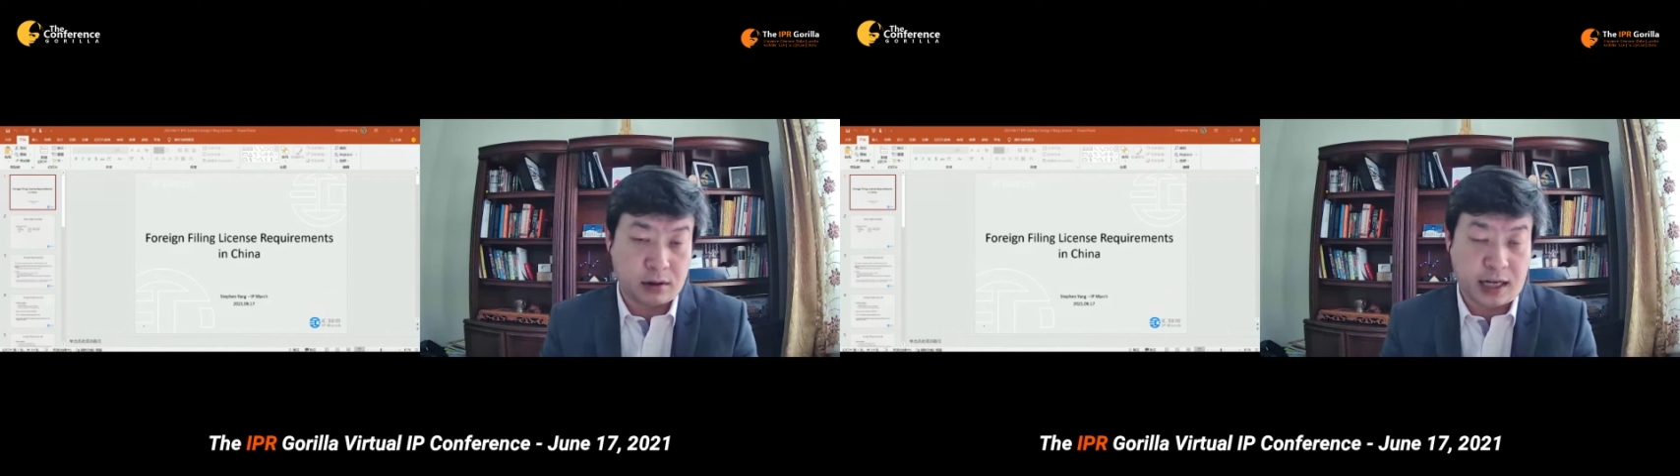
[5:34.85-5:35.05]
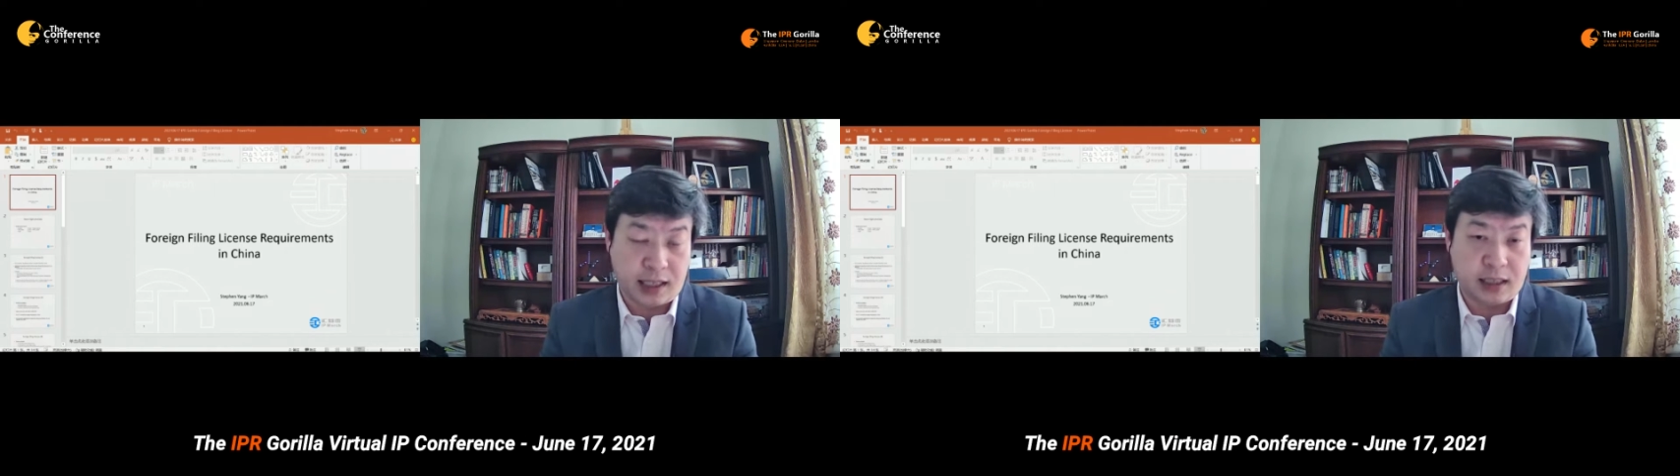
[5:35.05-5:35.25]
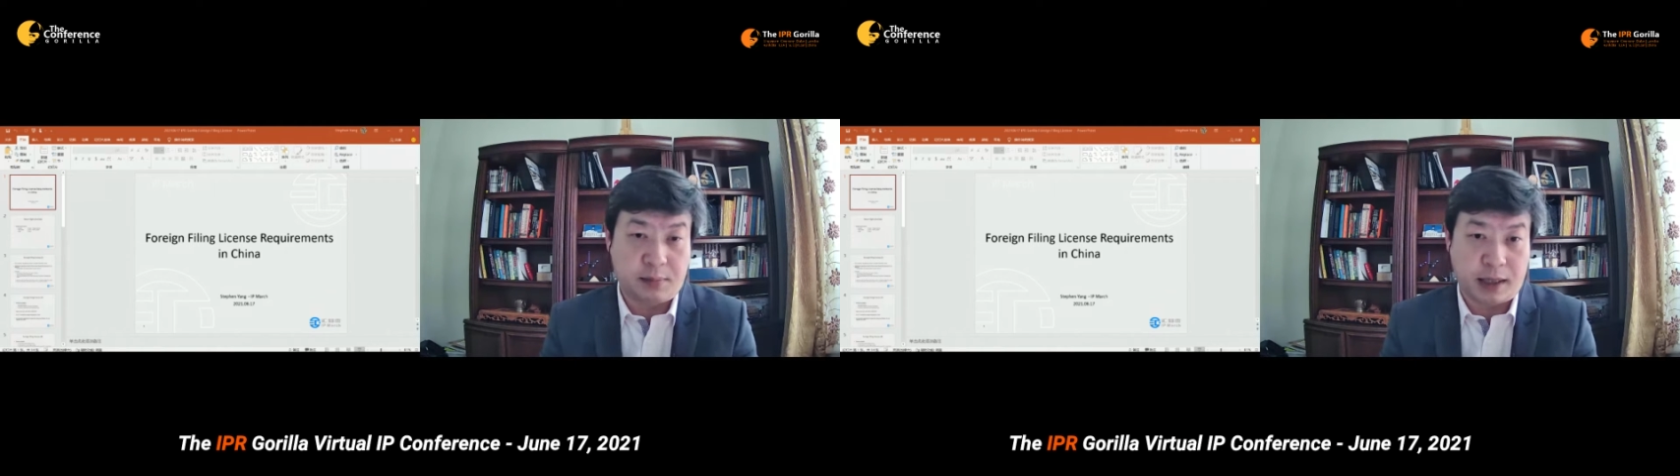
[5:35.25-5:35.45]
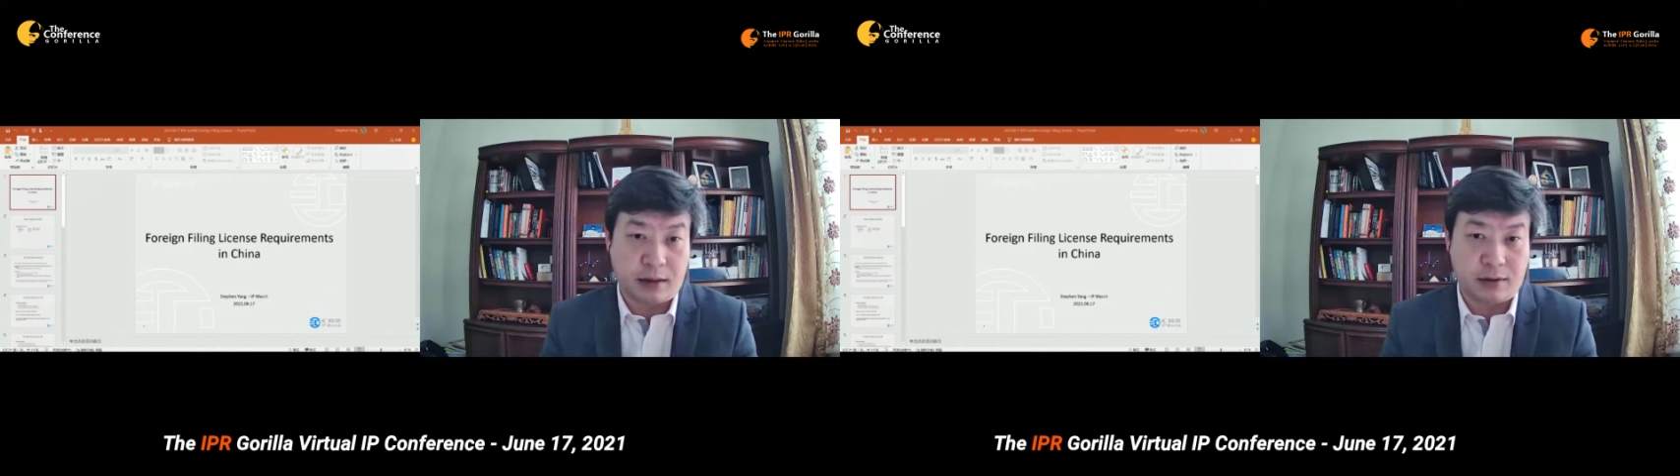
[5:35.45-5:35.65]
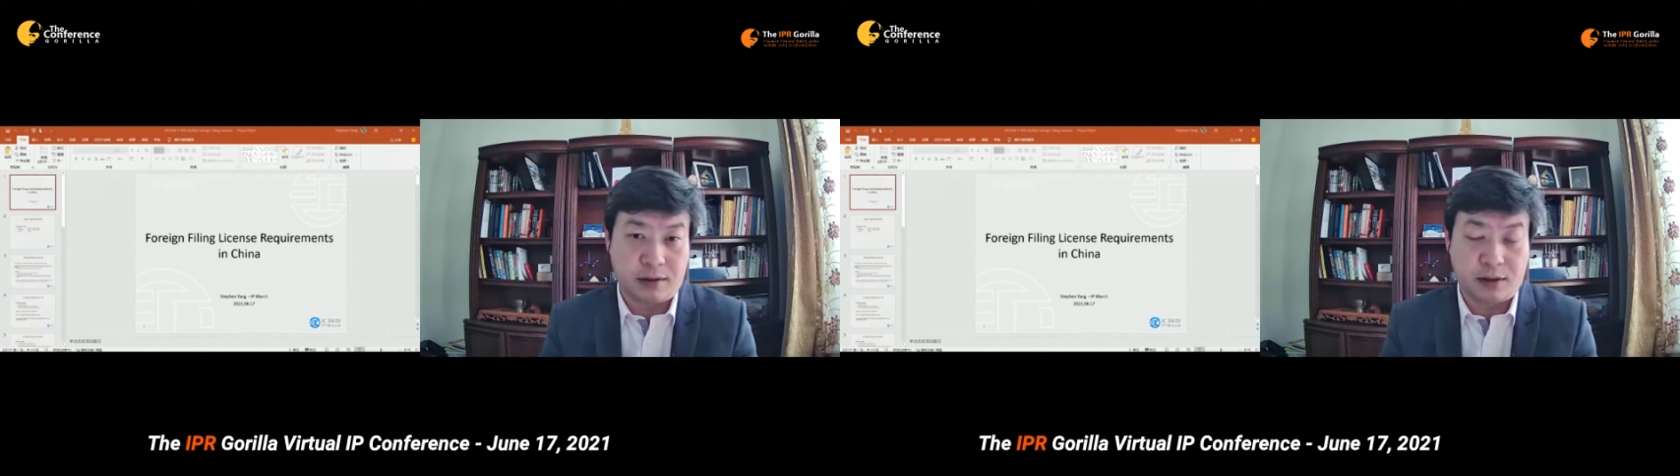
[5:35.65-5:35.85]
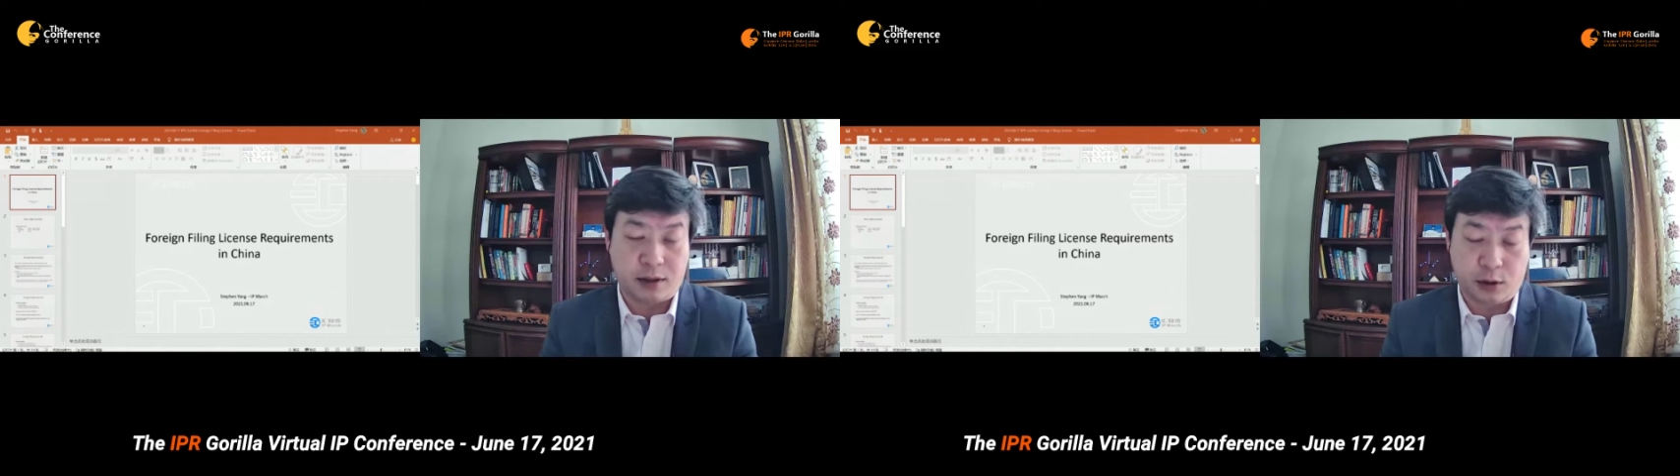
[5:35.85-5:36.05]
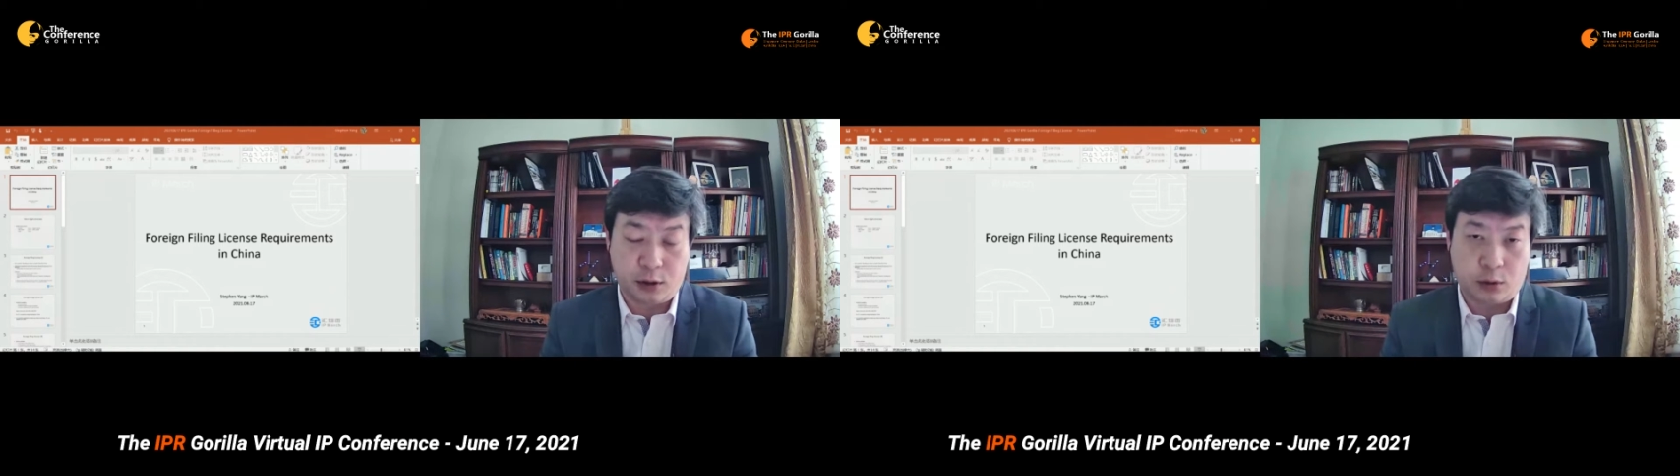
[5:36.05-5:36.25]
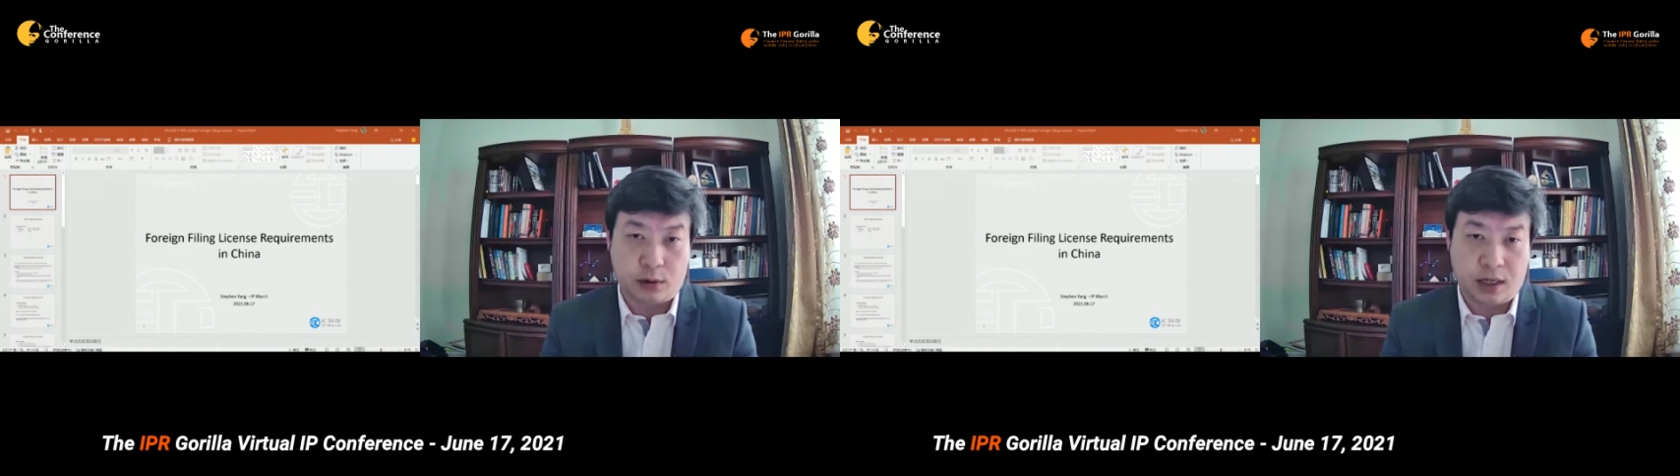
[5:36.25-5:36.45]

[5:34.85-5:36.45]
Chinese patent law, there's no